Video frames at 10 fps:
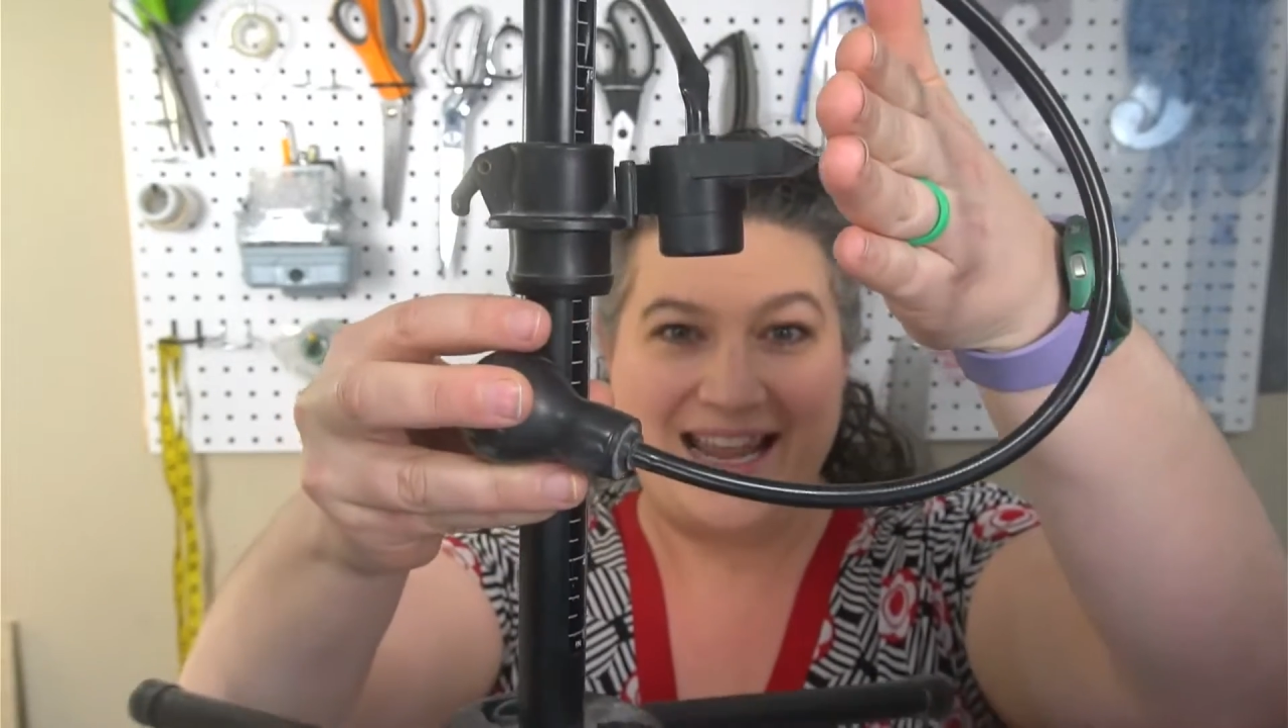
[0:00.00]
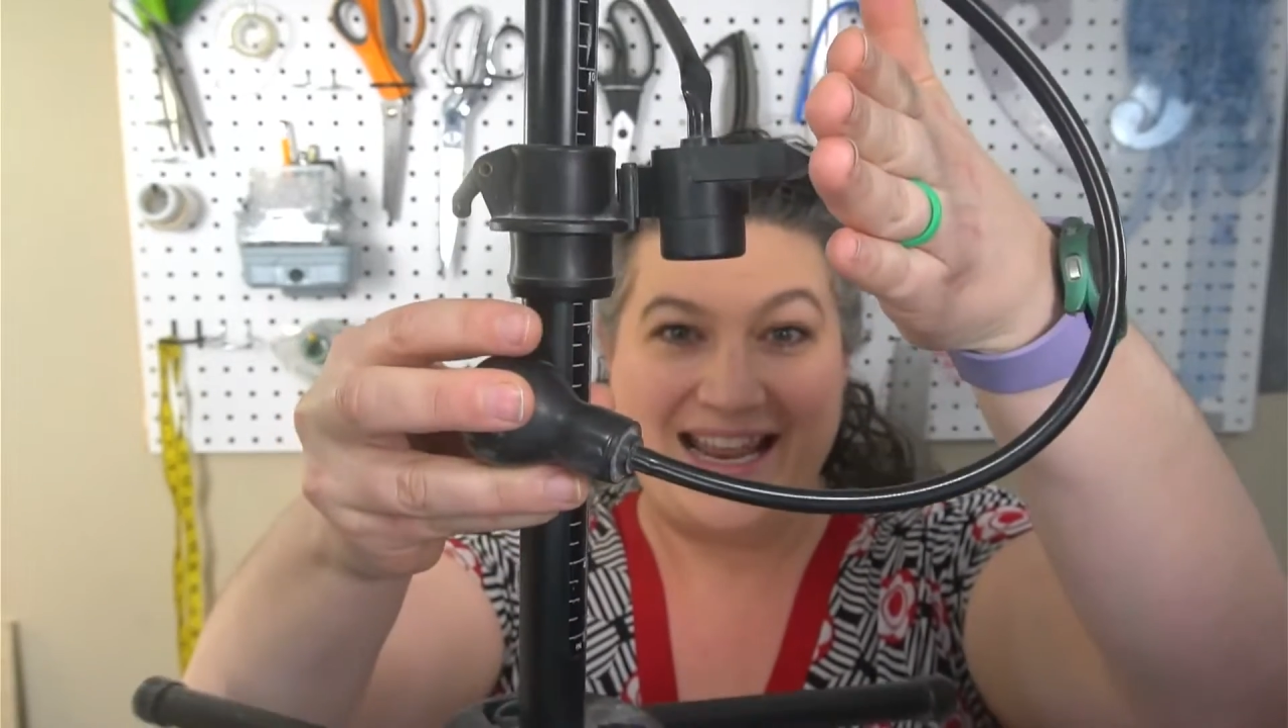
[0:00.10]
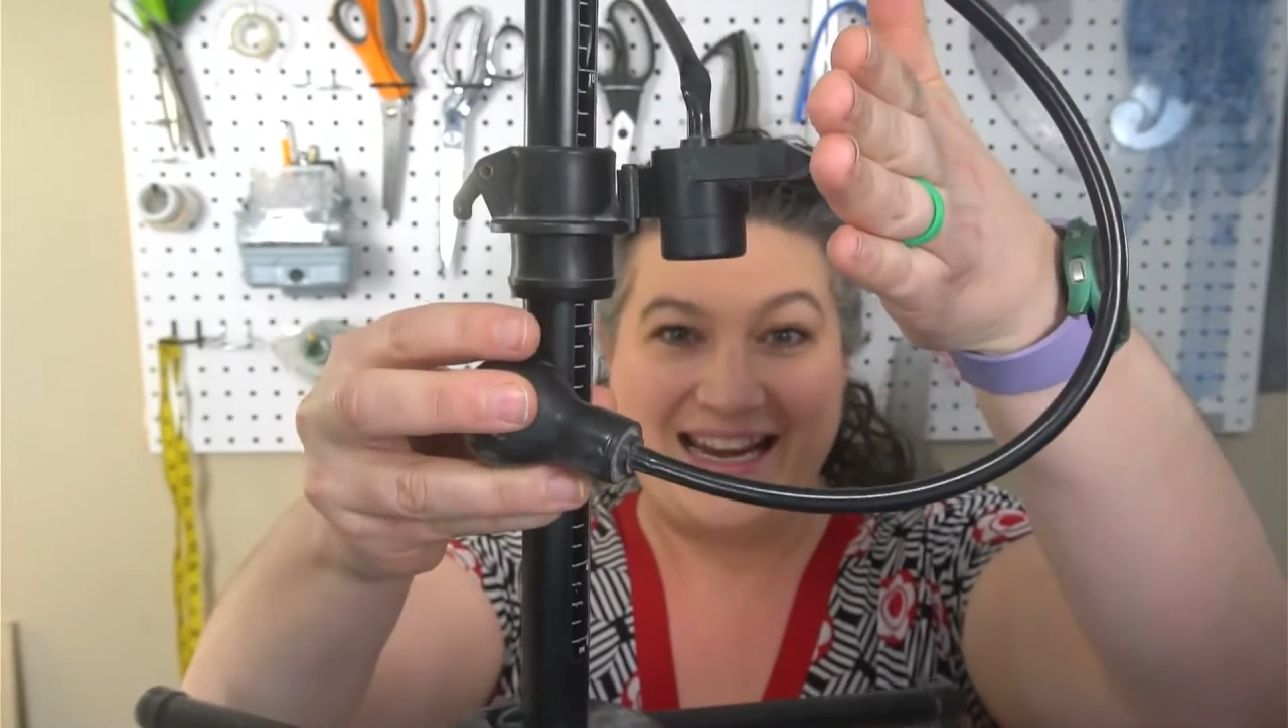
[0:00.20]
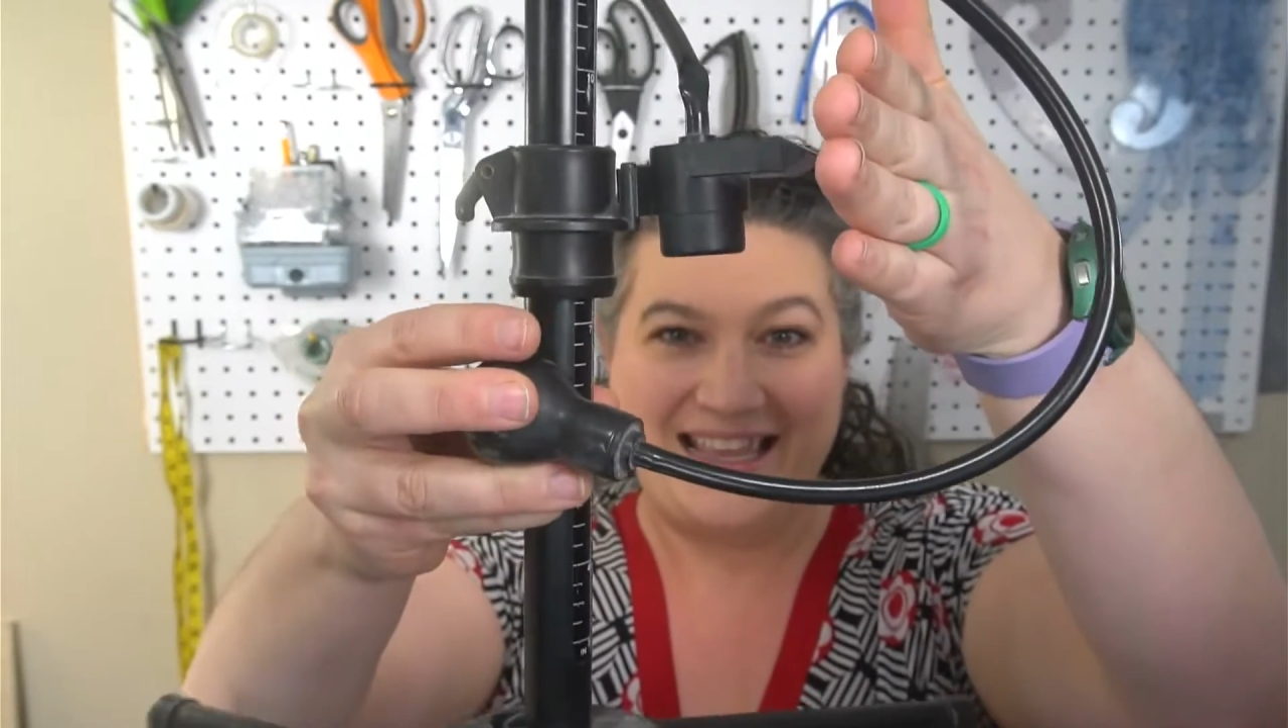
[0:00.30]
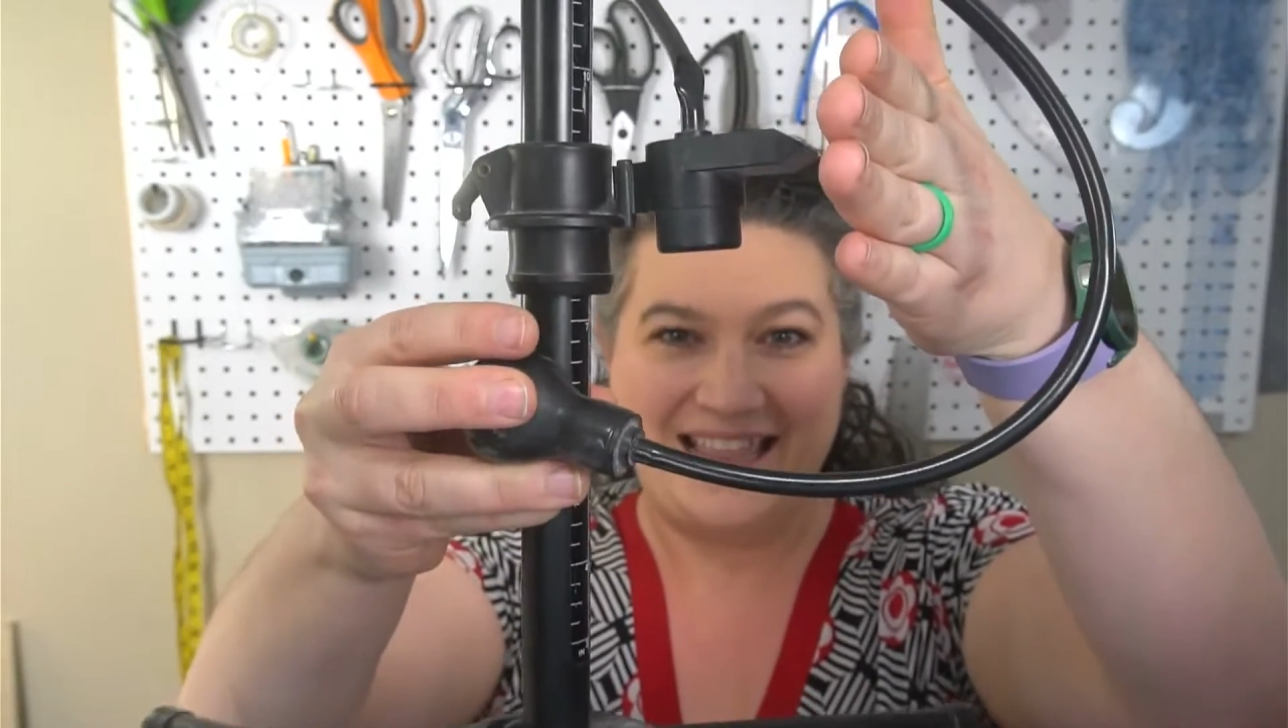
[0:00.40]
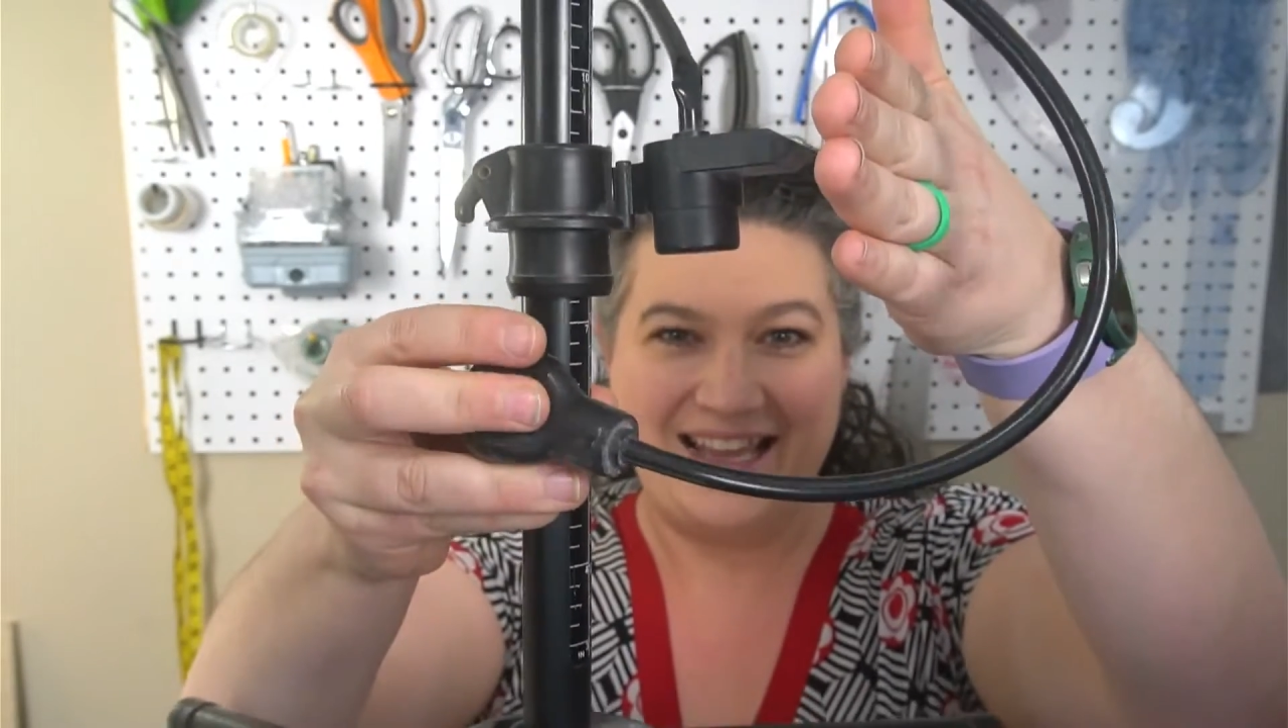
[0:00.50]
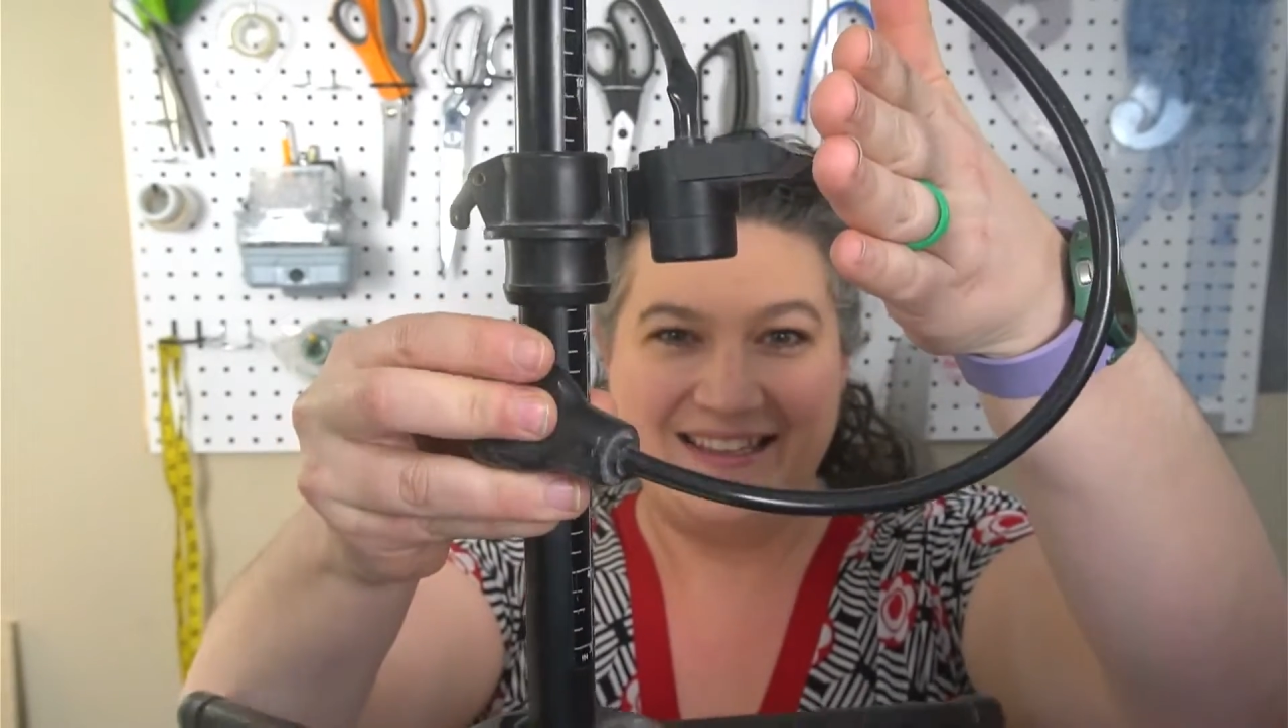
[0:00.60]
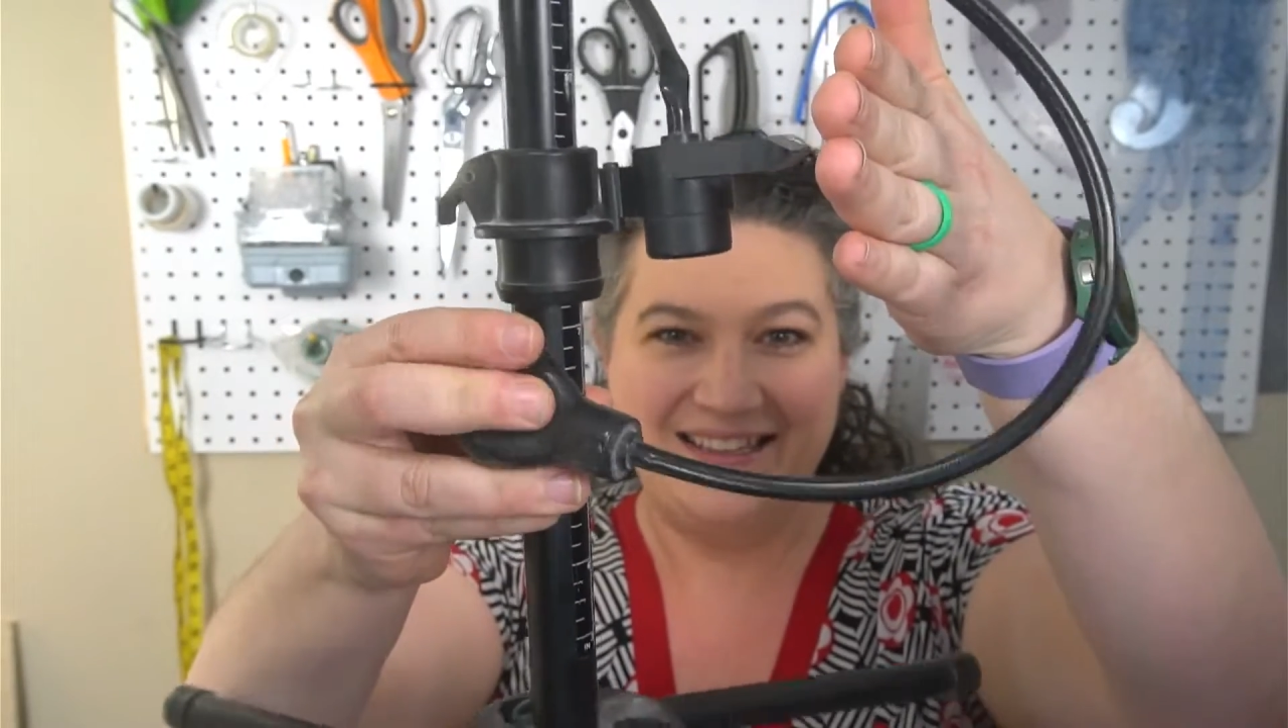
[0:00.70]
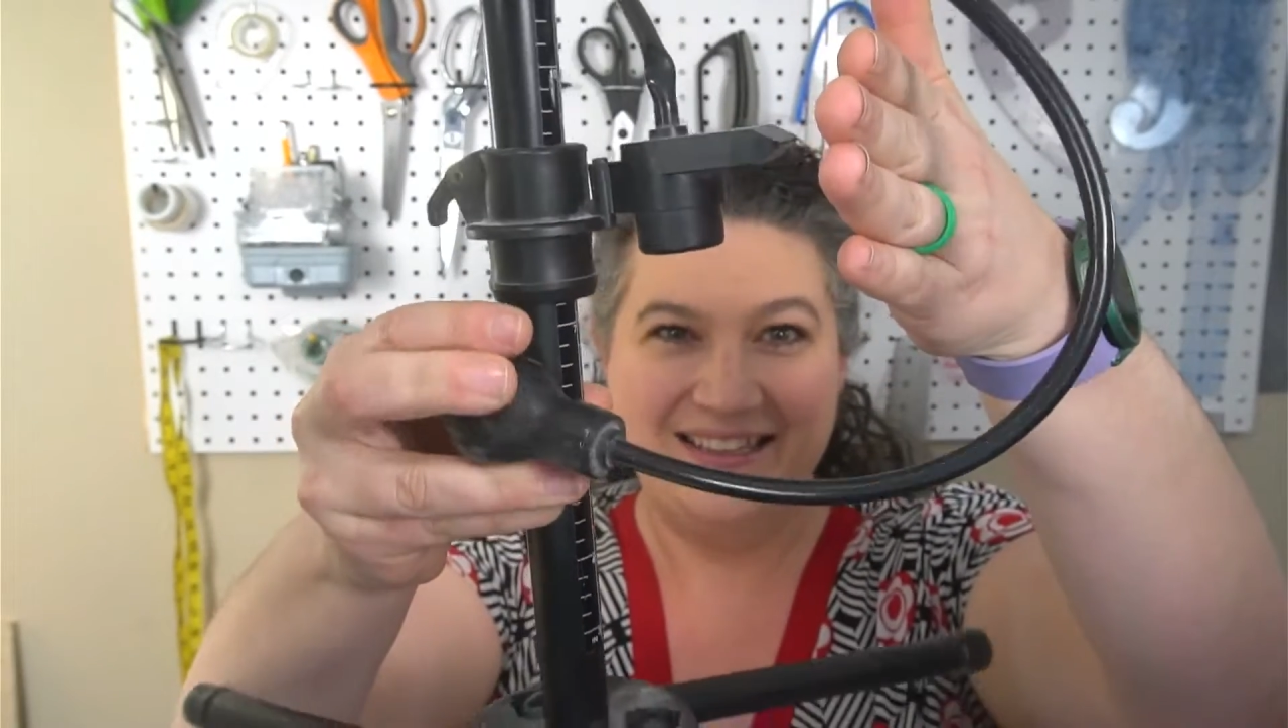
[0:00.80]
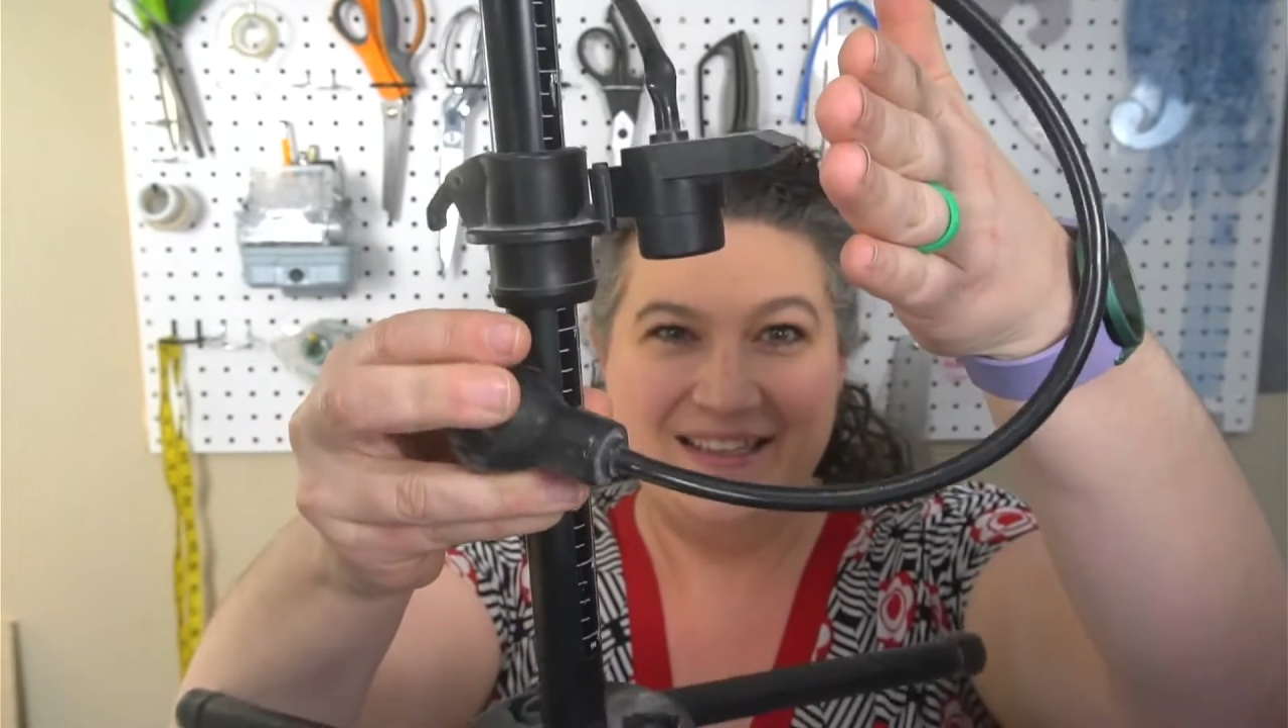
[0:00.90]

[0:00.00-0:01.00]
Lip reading: anything